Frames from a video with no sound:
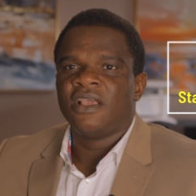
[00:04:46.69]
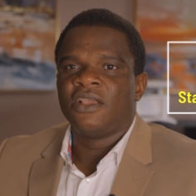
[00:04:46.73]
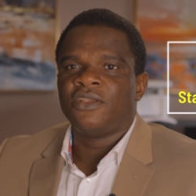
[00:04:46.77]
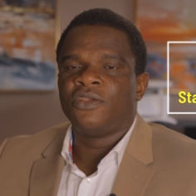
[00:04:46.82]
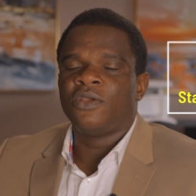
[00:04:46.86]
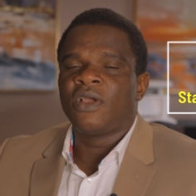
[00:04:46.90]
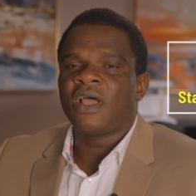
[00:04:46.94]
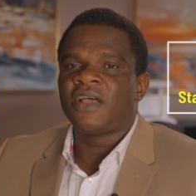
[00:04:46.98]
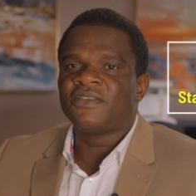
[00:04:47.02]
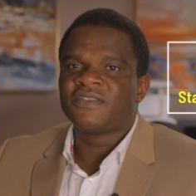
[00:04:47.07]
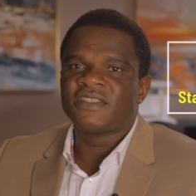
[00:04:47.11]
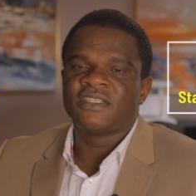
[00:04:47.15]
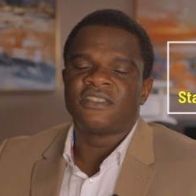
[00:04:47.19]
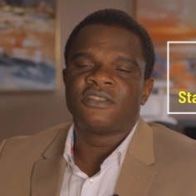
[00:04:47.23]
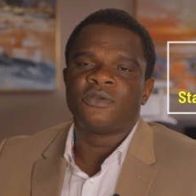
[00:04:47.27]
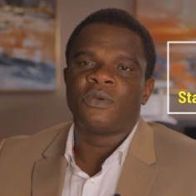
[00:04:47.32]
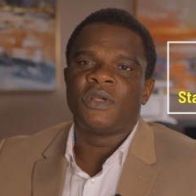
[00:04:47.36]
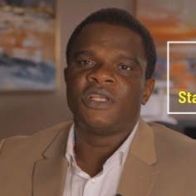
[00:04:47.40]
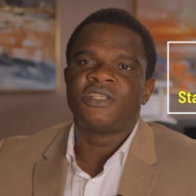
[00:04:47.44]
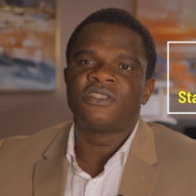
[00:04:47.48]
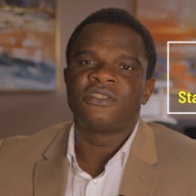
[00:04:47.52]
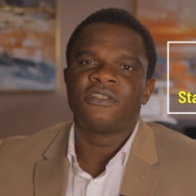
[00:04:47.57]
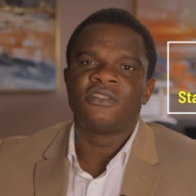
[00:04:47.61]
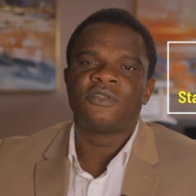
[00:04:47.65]
you have
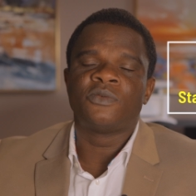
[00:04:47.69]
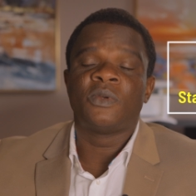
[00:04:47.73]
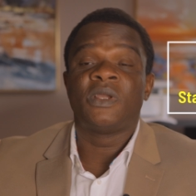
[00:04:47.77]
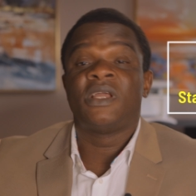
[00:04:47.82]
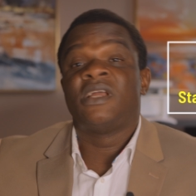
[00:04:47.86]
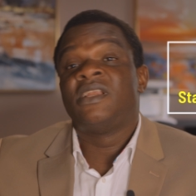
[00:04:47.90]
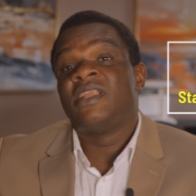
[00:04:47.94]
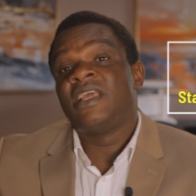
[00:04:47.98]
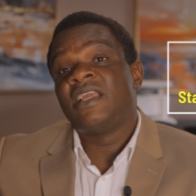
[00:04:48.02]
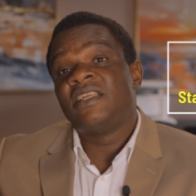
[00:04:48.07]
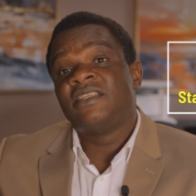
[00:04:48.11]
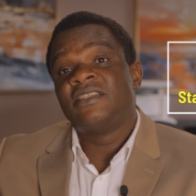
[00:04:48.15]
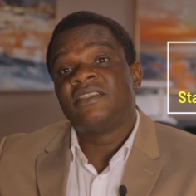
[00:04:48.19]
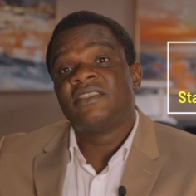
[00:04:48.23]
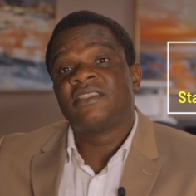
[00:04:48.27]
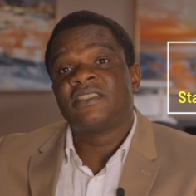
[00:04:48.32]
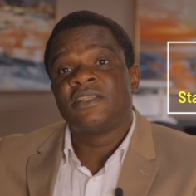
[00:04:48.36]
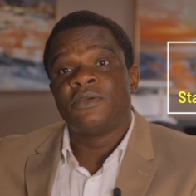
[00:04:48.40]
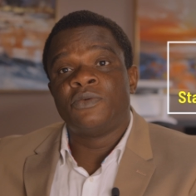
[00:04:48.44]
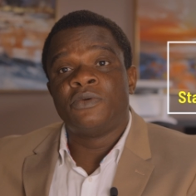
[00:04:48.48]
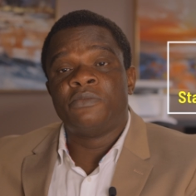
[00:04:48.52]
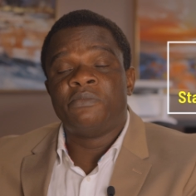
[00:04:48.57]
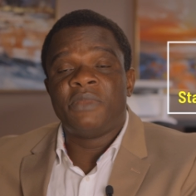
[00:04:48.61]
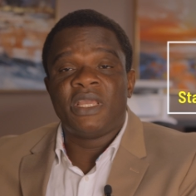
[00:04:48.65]
situations where an
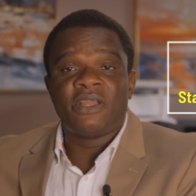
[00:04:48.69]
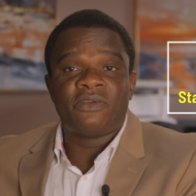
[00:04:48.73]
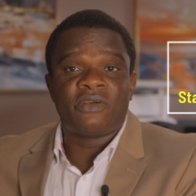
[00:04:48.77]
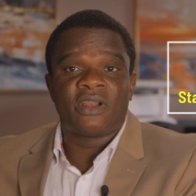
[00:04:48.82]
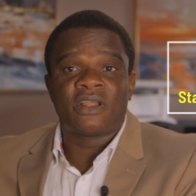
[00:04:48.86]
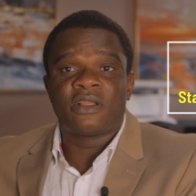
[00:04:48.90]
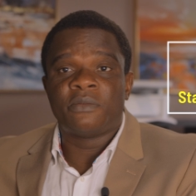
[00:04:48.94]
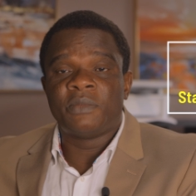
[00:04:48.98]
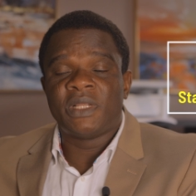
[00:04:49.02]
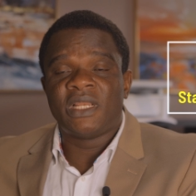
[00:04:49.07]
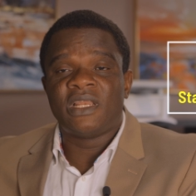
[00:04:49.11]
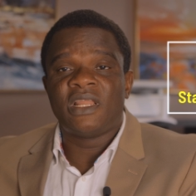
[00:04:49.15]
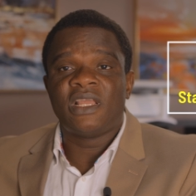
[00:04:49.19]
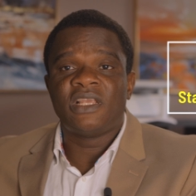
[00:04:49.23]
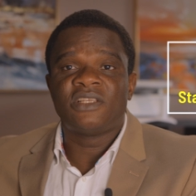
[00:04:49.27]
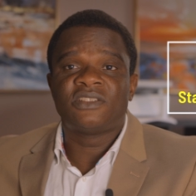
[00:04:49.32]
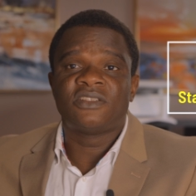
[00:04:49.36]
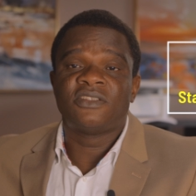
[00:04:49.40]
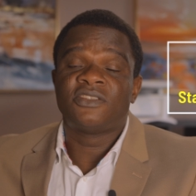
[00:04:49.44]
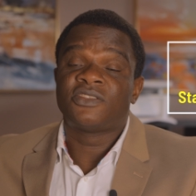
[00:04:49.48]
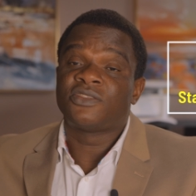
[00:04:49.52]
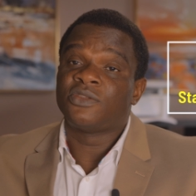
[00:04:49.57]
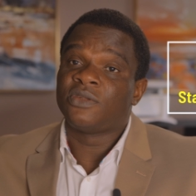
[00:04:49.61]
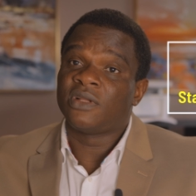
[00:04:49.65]
agency will make
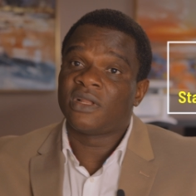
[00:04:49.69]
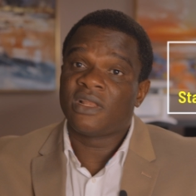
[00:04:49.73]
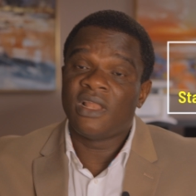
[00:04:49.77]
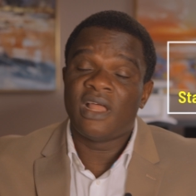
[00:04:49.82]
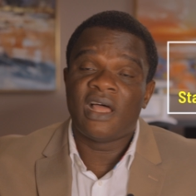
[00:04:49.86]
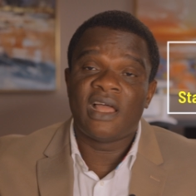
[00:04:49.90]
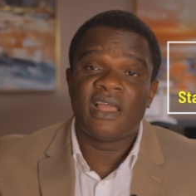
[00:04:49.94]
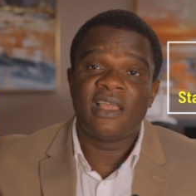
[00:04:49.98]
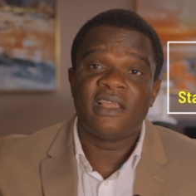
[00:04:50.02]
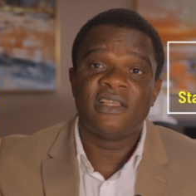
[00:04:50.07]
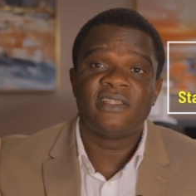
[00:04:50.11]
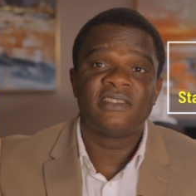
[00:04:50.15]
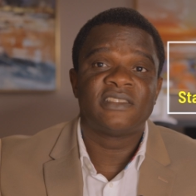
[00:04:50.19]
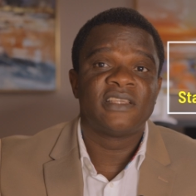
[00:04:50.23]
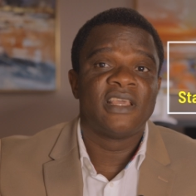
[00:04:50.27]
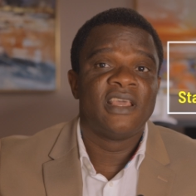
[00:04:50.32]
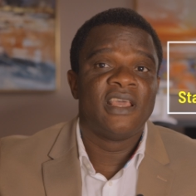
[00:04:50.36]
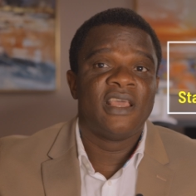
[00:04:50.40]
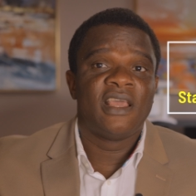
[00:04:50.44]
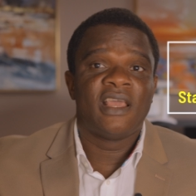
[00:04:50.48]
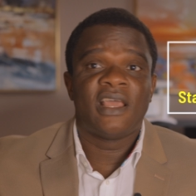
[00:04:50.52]
recommendations to the client